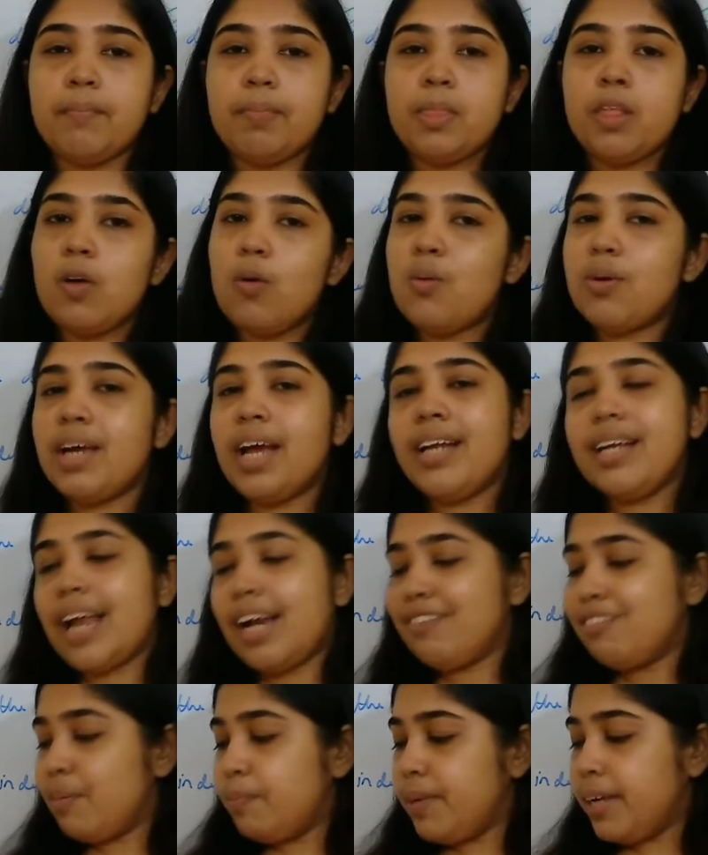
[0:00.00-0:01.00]
Okay, and that
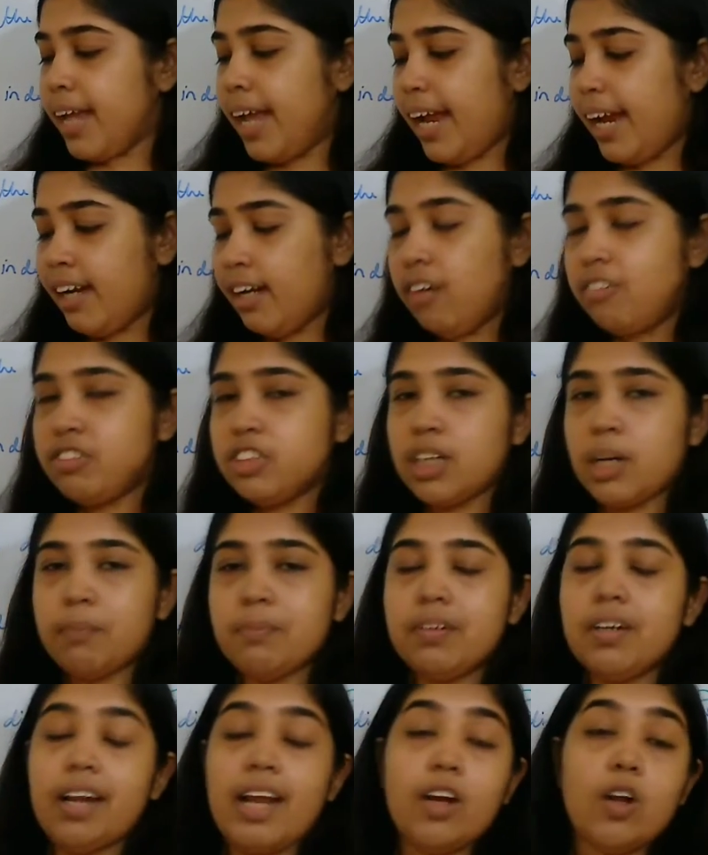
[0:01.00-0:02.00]
will be the end of chapter.
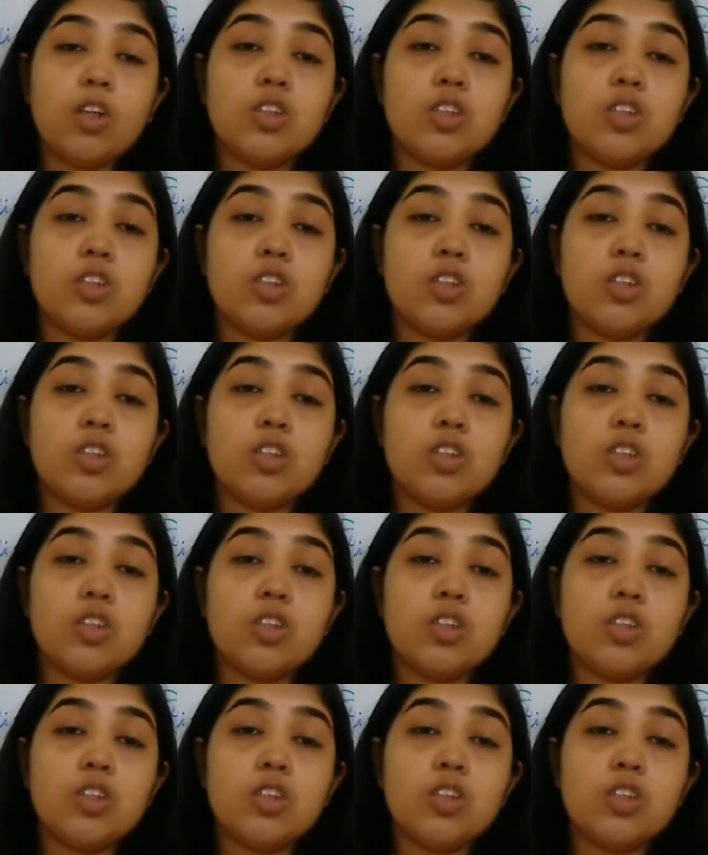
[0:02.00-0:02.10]
And also